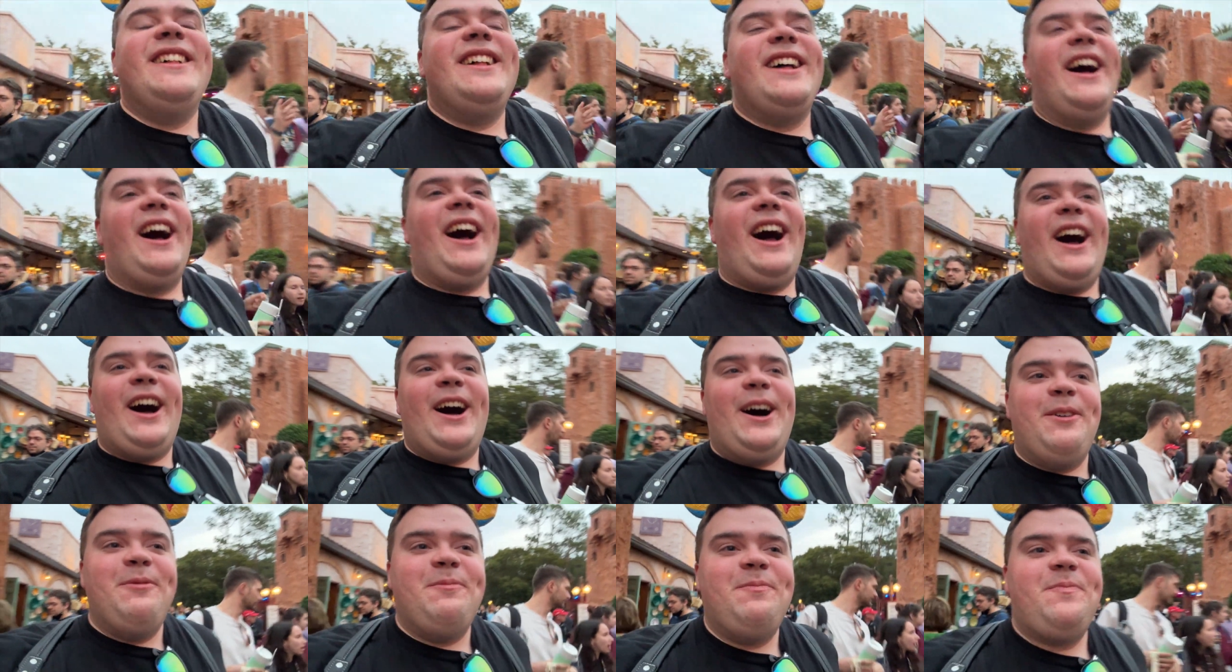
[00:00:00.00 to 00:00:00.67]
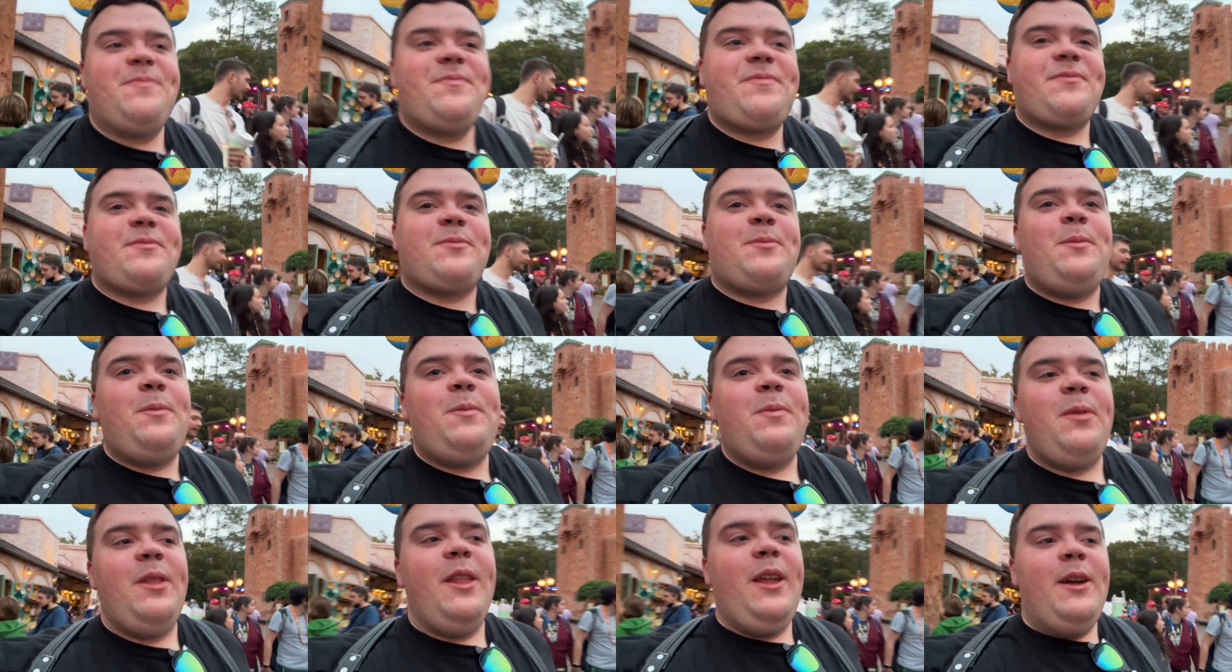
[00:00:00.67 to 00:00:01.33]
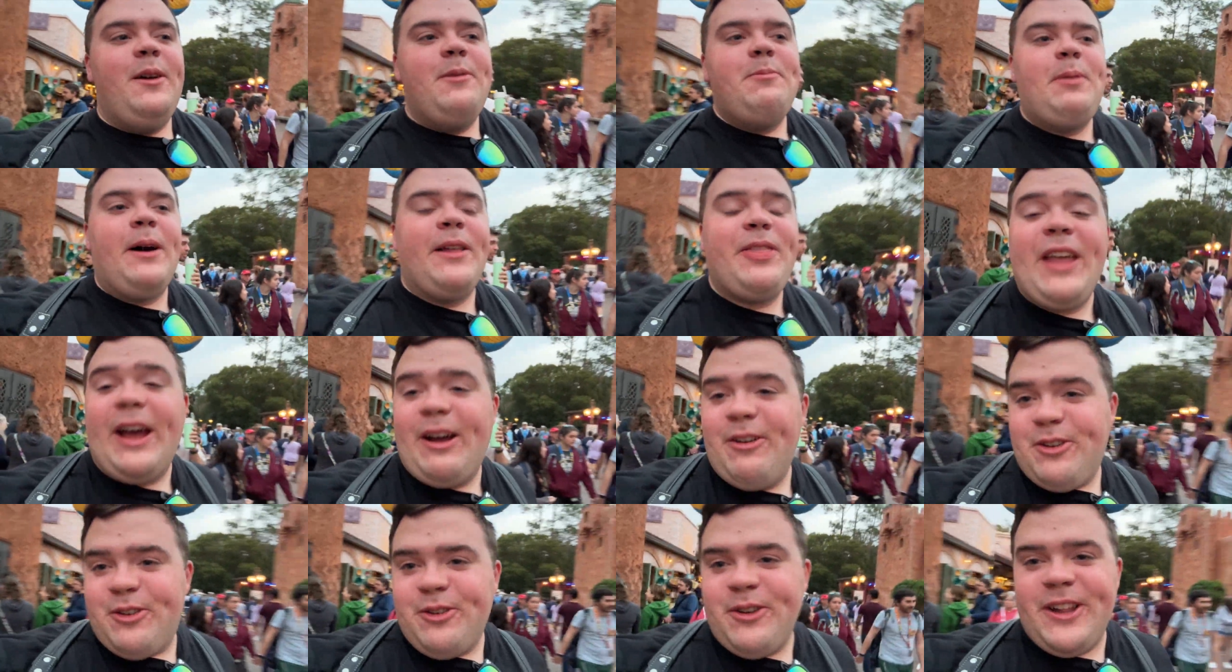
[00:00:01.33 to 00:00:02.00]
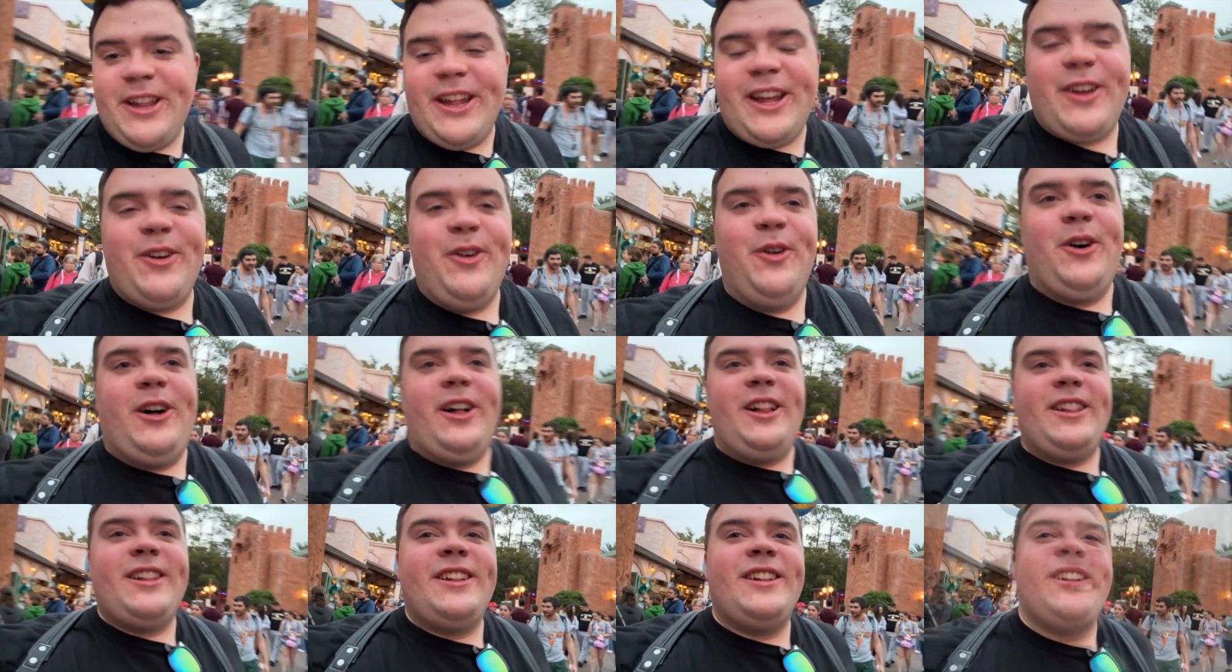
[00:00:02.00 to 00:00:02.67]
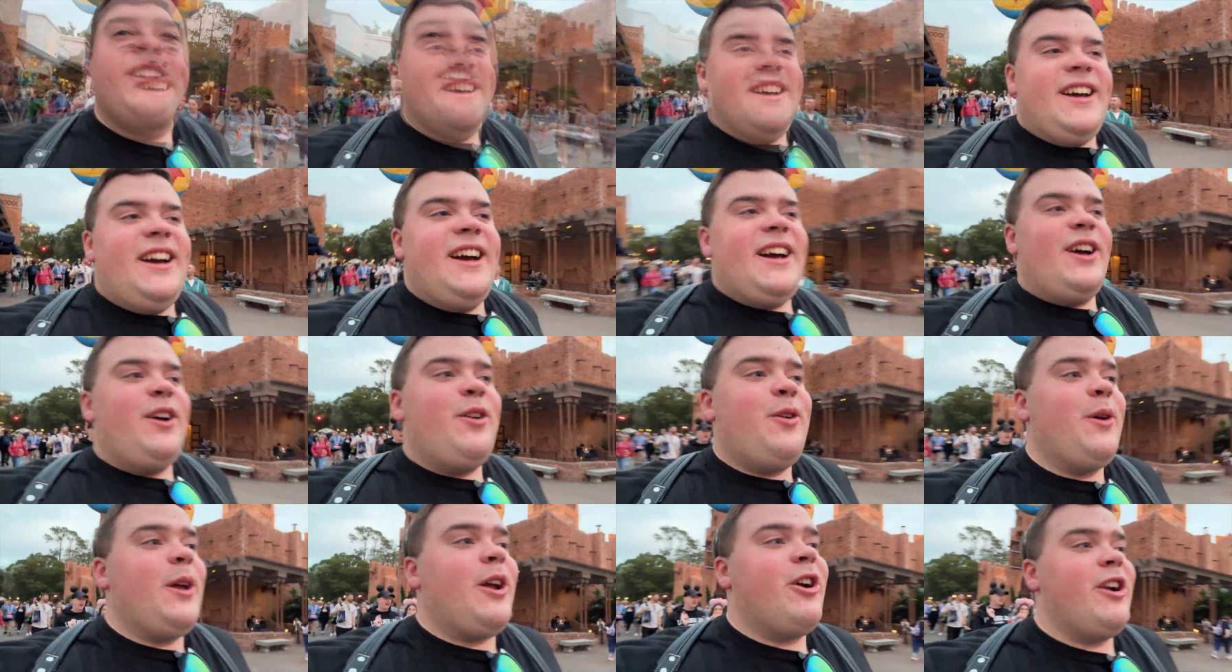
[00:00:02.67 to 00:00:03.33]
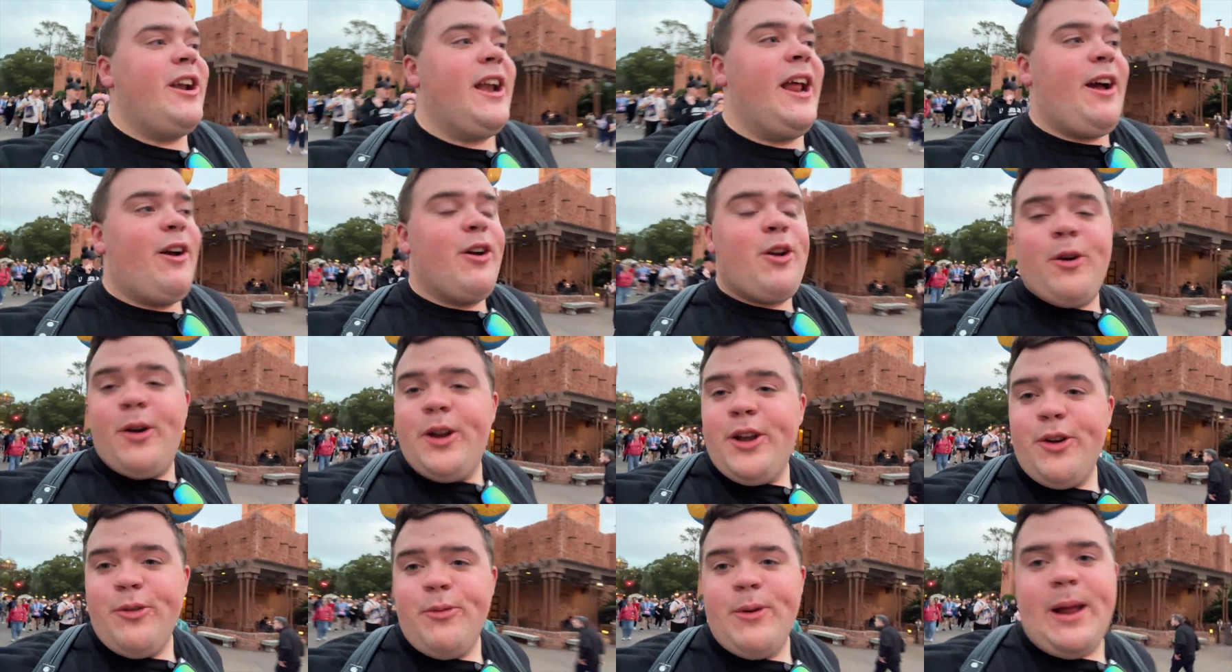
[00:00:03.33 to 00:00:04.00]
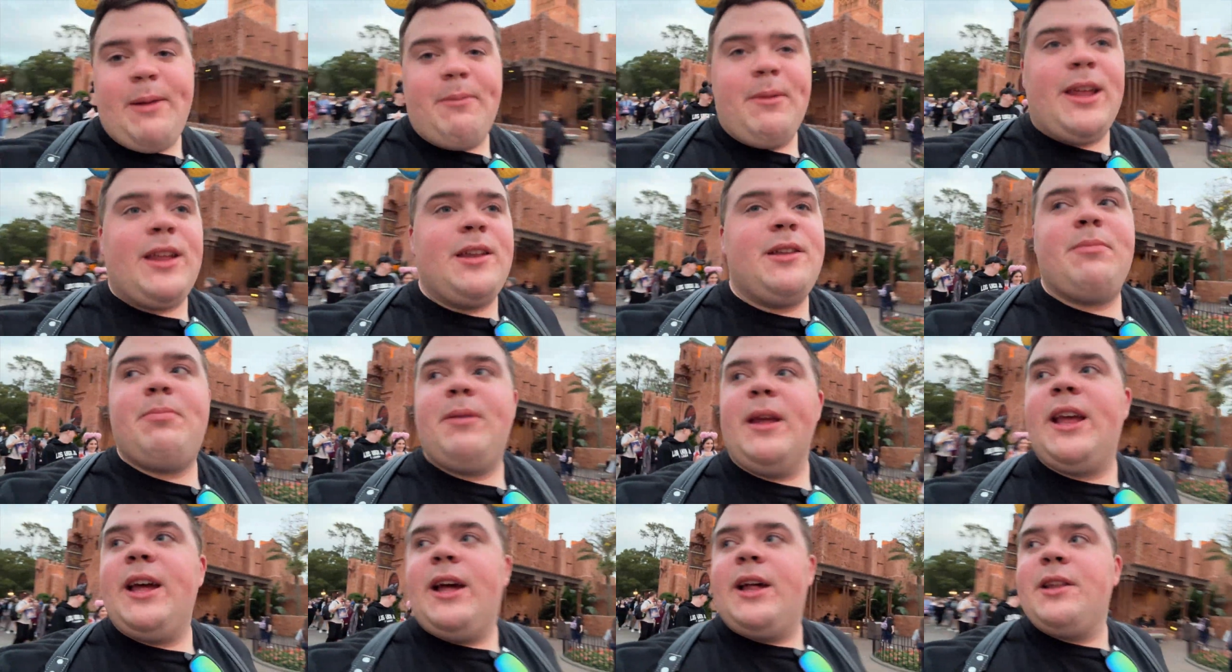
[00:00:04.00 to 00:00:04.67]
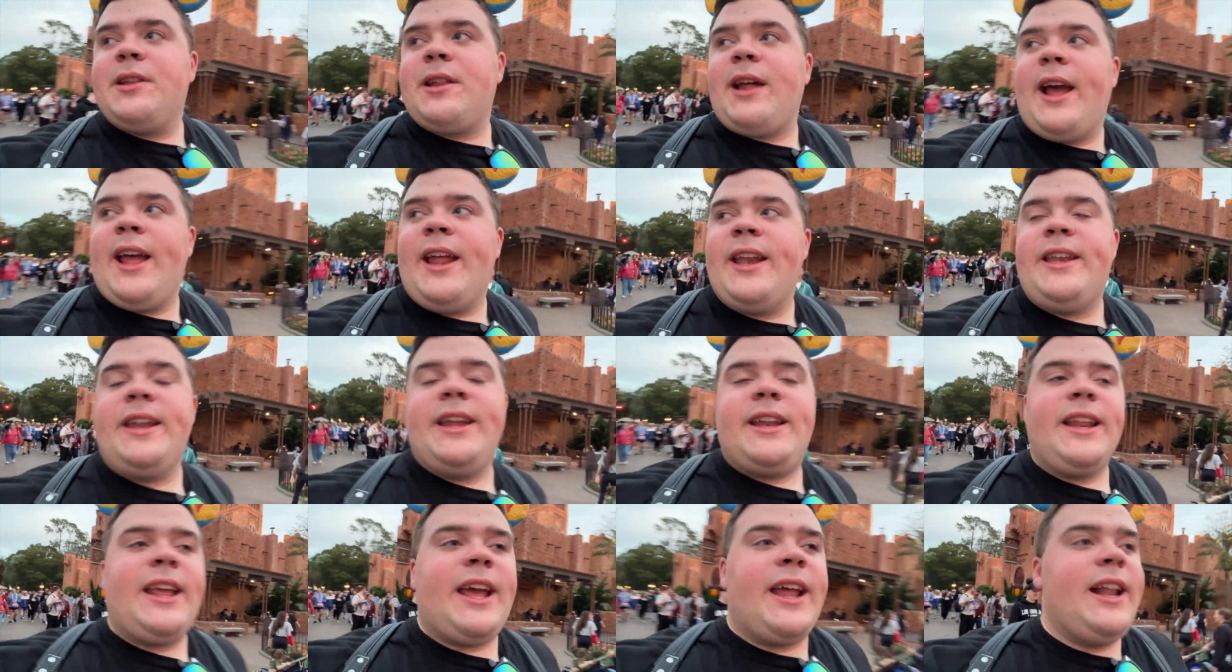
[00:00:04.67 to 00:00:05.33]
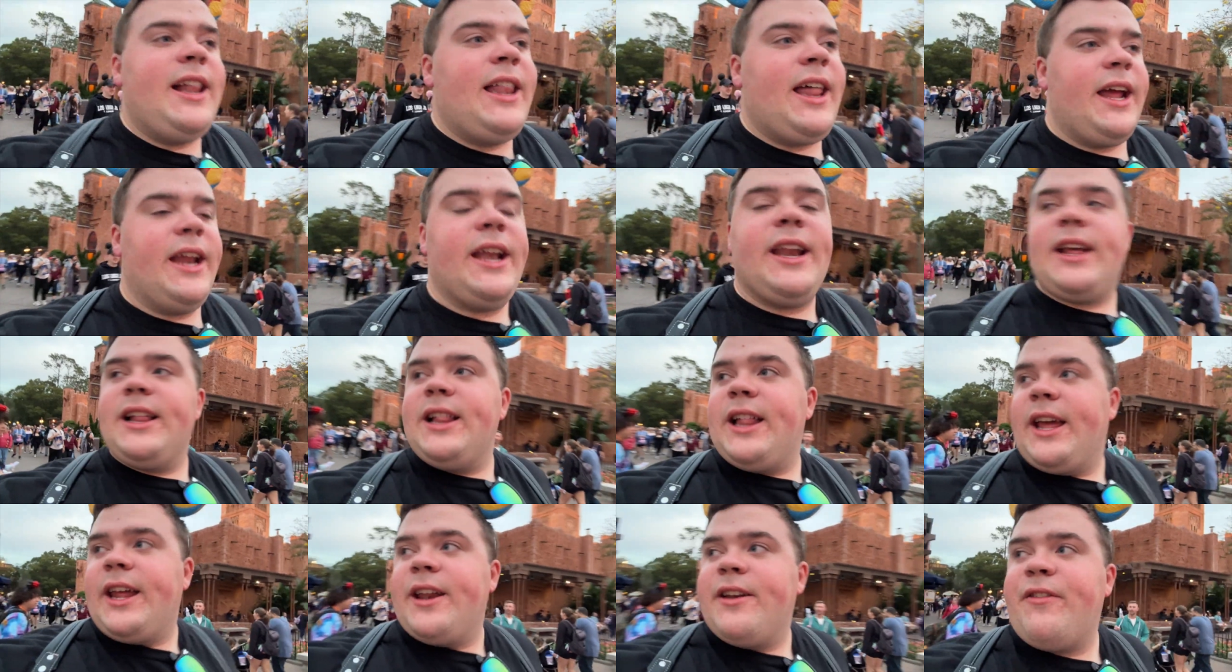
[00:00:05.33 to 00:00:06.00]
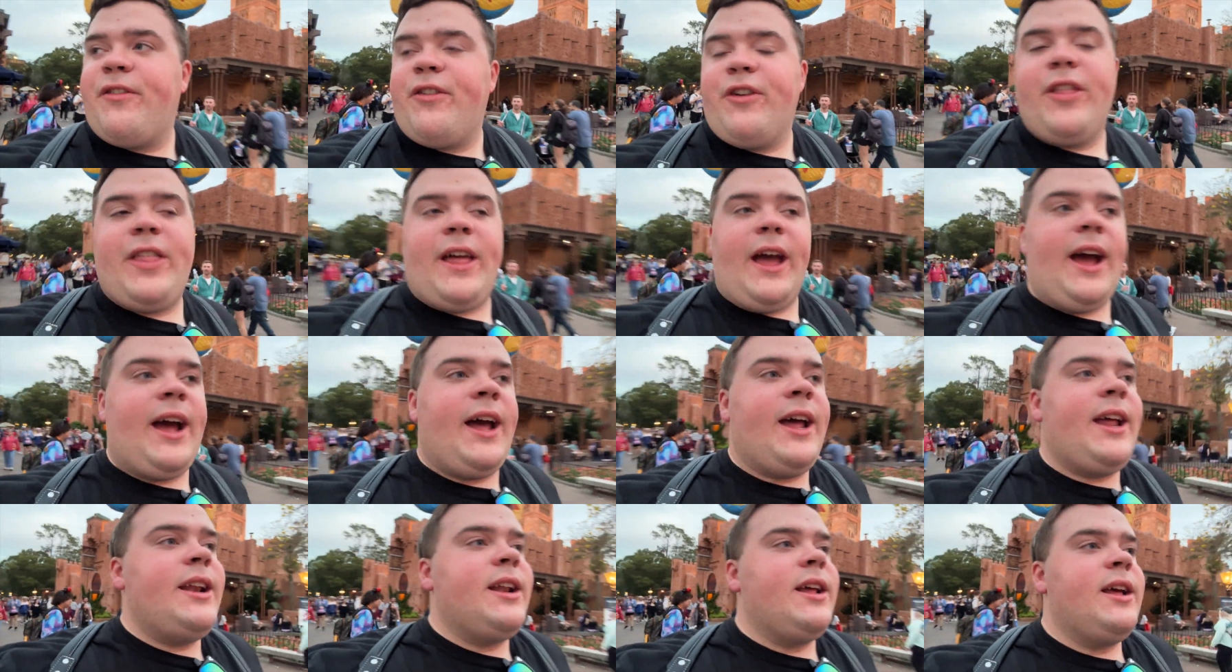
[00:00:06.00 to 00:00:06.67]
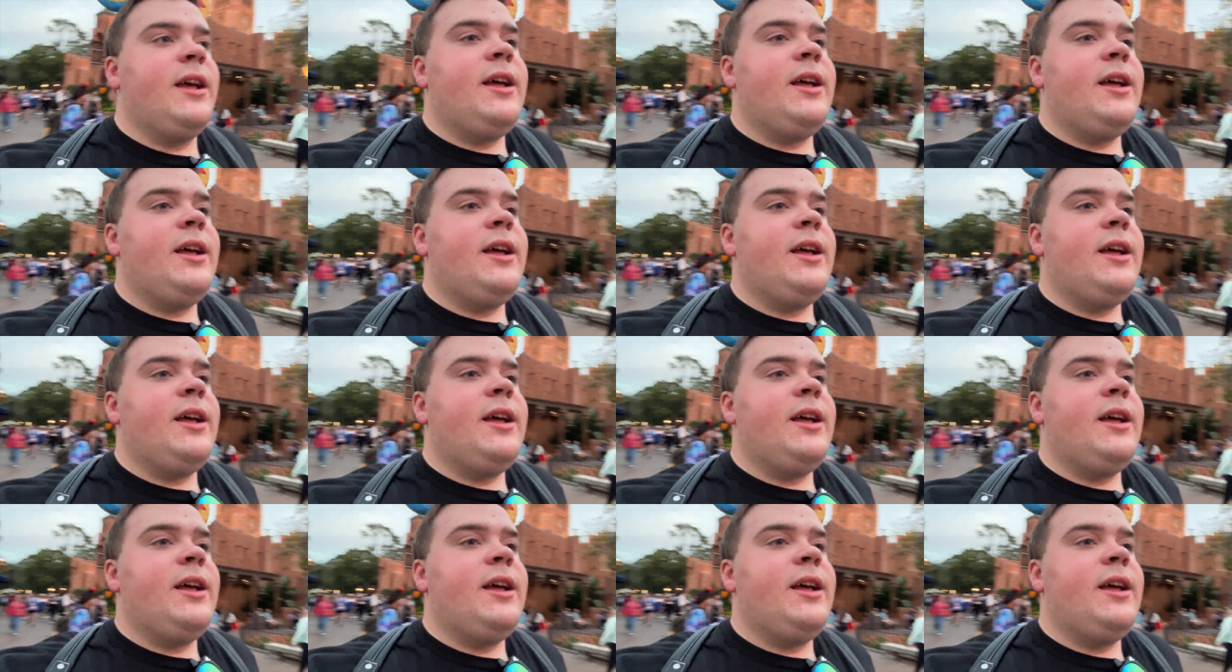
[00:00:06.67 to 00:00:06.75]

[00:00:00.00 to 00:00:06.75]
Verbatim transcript: But that was really cool. We are now going to Remy's because I did get a lightning lane for that.